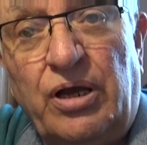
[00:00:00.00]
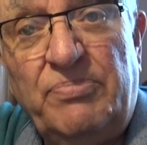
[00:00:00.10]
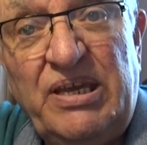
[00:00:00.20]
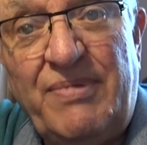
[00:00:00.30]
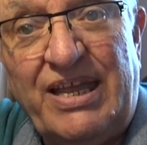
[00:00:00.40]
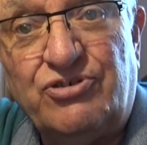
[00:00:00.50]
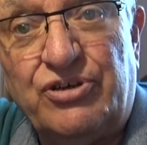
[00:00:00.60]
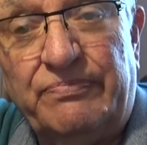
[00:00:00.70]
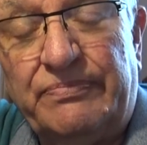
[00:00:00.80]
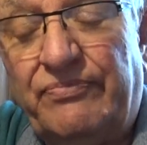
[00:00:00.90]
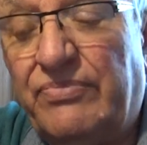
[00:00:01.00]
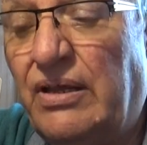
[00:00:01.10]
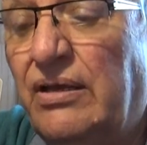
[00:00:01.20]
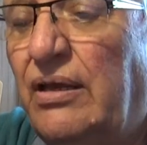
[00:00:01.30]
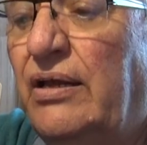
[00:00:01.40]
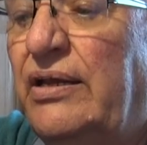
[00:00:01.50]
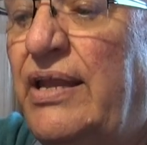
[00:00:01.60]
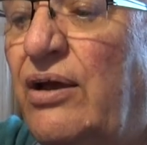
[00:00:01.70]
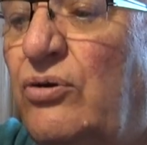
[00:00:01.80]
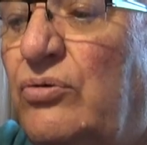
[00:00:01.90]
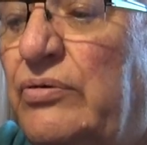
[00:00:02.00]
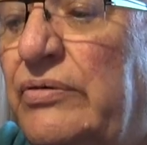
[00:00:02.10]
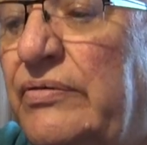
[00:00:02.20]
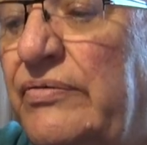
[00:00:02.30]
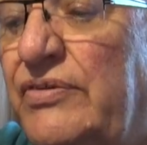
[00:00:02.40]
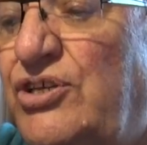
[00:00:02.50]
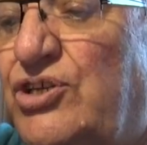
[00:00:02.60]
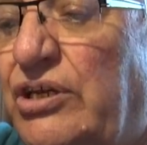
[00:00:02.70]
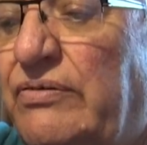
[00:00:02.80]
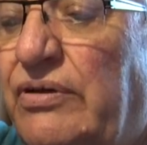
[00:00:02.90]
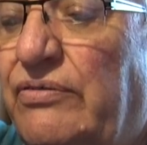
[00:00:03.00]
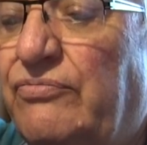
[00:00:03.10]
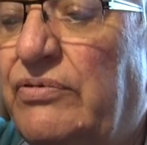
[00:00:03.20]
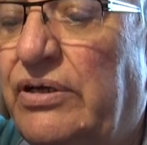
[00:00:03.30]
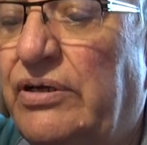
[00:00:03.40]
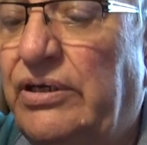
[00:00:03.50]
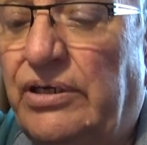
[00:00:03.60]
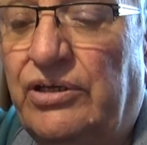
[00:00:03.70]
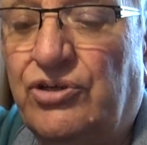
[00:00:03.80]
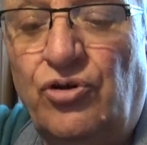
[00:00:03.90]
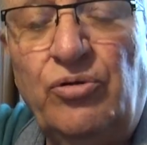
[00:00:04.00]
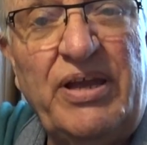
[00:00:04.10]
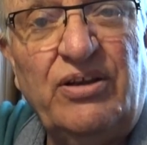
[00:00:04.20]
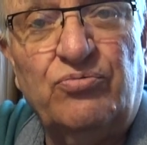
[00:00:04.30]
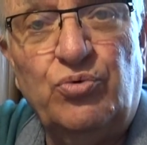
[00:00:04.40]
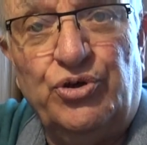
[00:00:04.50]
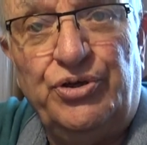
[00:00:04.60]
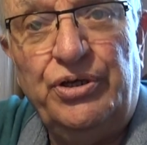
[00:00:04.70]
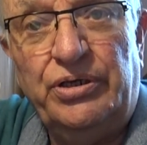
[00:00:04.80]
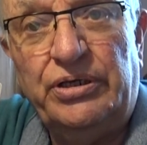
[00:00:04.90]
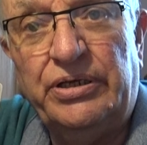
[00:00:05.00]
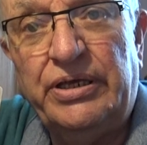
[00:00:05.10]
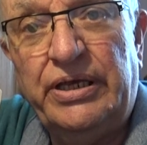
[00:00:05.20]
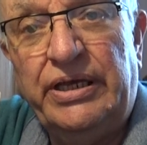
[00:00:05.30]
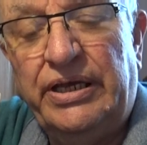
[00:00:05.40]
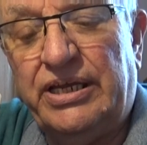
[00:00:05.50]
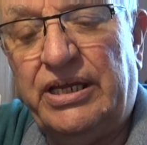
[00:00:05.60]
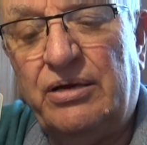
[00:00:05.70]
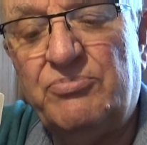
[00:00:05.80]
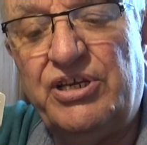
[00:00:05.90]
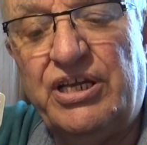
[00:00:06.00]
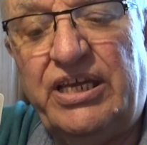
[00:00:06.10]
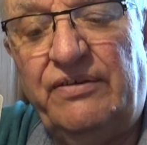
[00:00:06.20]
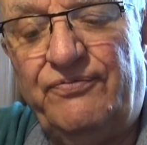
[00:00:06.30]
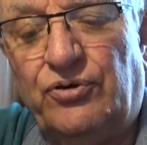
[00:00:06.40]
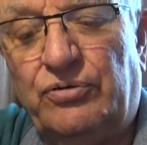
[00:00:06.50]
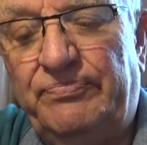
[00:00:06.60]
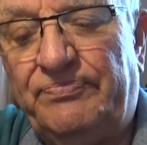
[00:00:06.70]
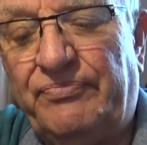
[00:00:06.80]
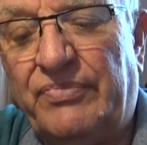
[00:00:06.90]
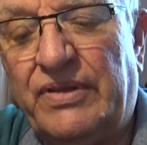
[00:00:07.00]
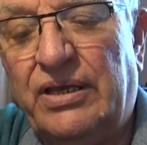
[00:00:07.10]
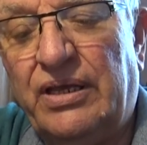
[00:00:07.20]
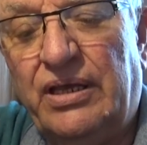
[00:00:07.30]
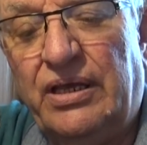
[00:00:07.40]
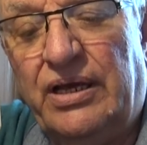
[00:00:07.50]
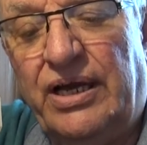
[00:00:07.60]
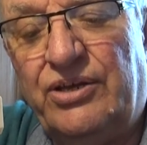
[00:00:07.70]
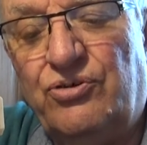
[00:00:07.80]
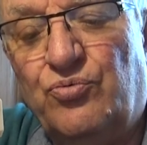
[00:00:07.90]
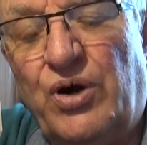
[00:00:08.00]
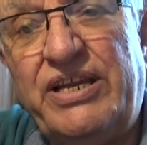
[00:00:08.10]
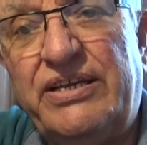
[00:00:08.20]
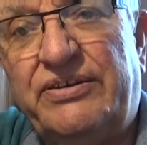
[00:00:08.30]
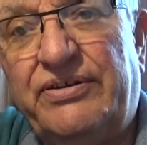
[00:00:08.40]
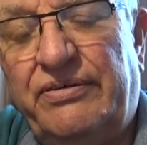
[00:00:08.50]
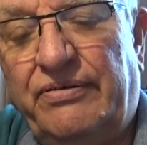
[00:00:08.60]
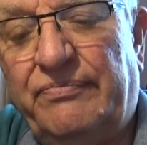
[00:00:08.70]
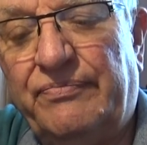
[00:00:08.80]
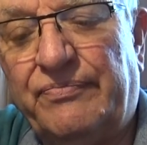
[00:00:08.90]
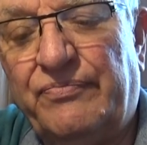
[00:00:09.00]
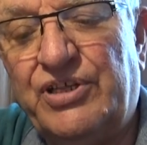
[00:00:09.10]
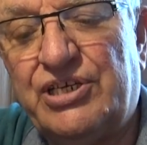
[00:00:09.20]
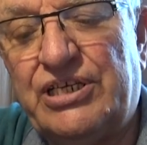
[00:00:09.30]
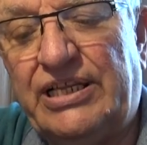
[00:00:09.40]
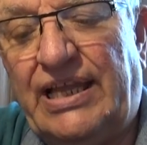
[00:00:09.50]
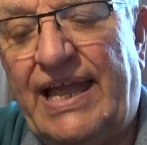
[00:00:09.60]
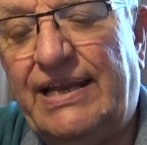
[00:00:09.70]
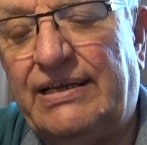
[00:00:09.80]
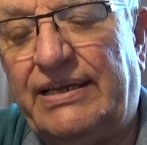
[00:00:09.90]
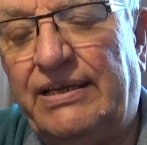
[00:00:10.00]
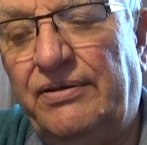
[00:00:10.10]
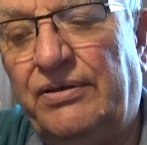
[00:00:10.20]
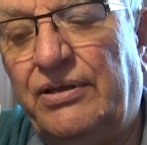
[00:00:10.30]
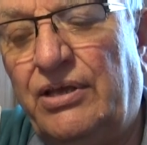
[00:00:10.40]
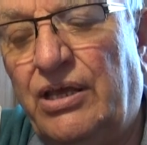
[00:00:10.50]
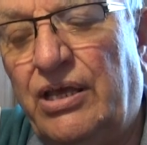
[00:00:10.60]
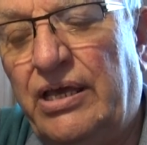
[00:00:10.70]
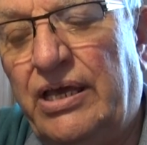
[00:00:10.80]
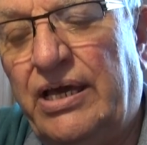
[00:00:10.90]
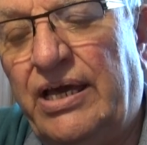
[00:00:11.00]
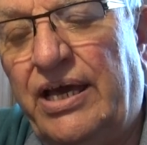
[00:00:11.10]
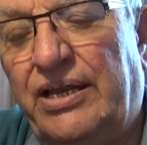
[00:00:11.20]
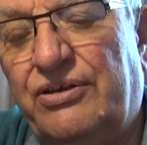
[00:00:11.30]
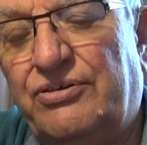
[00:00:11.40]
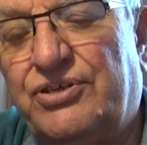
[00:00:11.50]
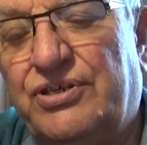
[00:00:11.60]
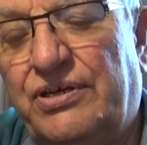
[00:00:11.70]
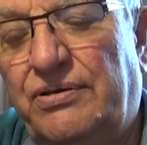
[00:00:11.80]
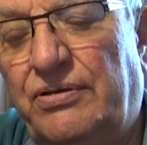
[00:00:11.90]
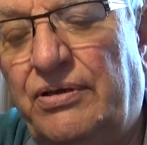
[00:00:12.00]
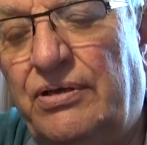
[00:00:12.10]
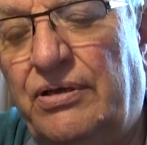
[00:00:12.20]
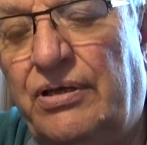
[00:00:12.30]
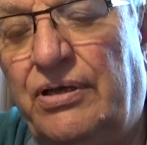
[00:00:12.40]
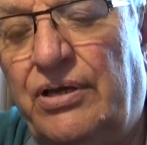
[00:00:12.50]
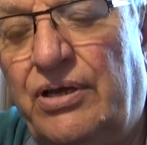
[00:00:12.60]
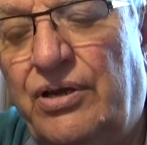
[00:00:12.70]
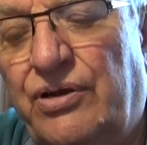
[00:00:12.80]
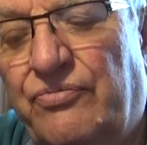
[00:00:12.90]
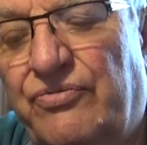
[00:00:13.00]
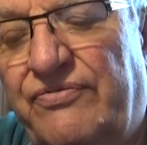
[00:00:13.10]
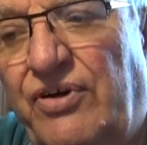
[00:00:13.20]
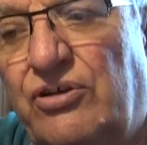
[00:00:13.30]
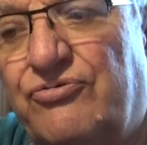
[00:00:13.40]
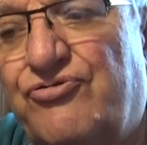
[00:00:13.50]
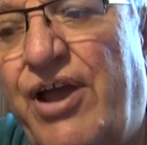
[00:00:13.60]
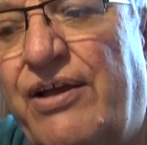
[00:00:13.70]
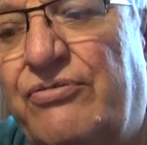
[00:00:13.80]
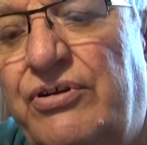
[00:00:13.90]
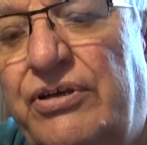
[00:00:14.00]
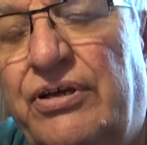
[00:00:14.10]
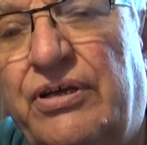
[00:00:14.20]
a beam engine. Now, this is all made of wood, and it comes in a kit form, and you wind it with this little handle here, and it revolves round,